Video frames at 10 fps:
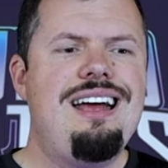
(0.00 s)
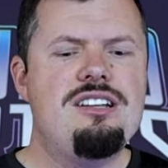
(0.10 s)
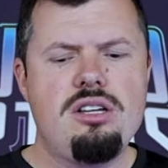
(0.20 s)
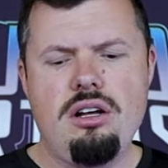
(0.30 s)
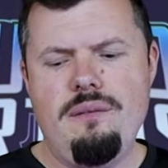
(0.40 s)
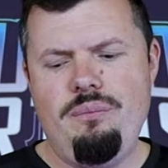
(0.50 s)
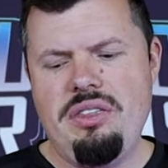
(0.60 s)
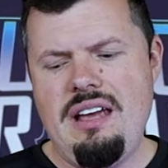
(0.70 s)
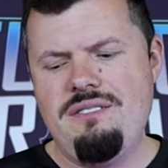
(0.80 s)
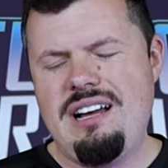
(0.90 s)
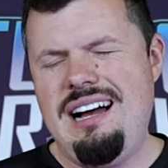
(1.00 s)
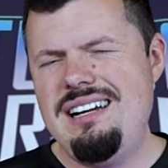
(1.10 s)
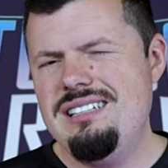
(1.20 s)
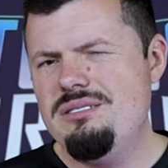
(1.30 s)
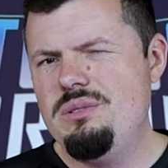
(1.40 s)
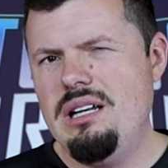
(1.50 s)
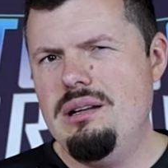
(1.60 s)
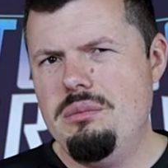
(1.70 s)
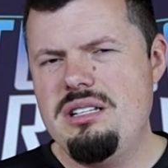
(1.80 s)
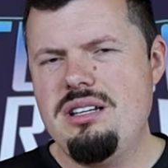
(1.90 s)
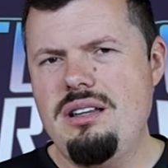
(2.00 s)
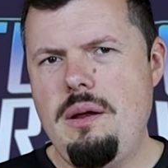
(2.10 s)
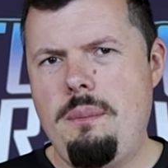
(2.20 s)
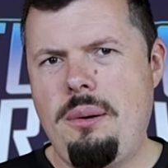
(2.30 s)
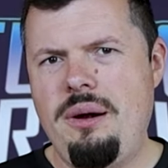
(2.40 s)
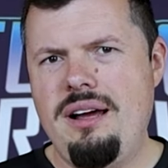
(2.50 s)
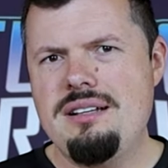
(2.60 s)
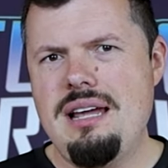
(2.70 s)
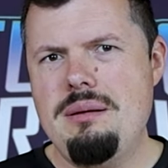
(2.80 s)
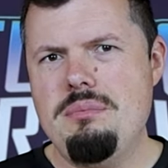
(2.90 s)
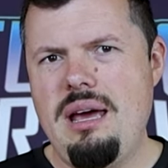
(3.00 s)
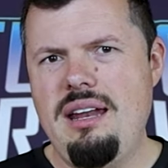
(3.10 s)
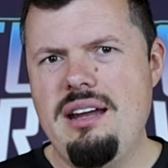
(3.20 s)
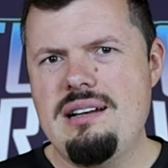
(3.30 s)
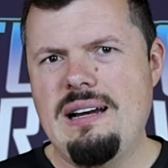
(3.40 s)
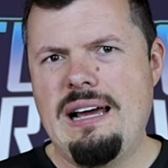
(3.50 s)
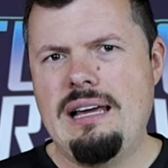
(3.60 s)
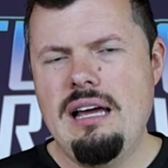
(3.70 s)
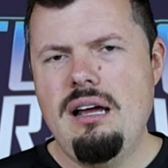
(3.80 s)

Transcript: And so they've kind of delimited their product and made it like